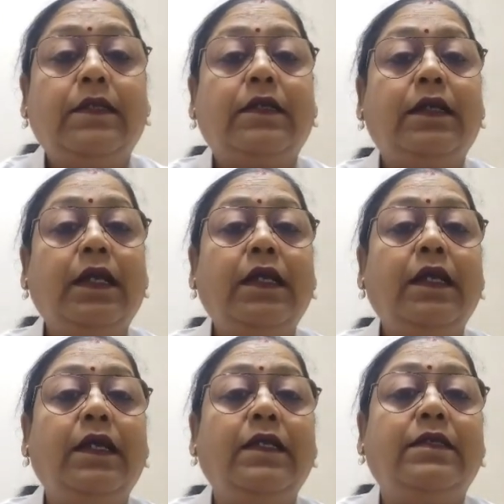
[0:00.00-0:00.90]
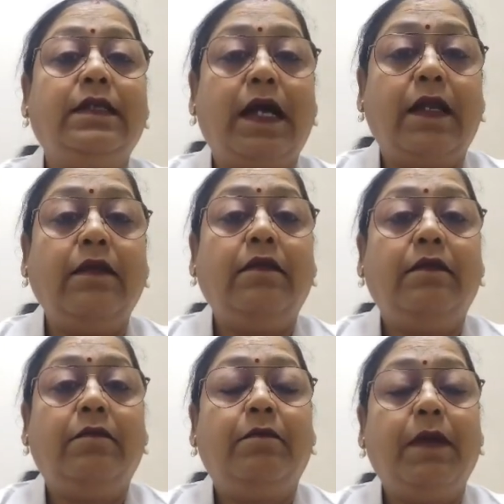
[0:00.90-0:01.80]
The screening is done
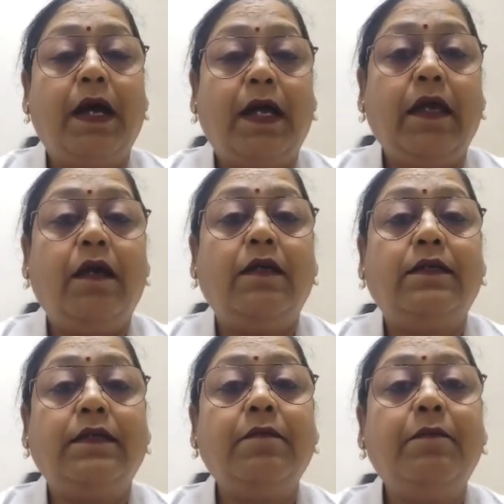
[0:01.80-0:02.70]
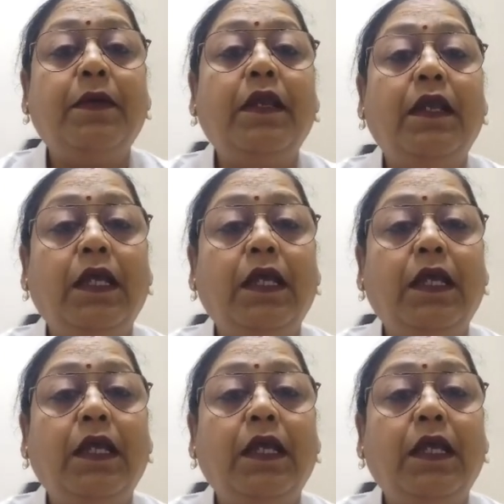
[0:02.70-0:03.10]
by a simple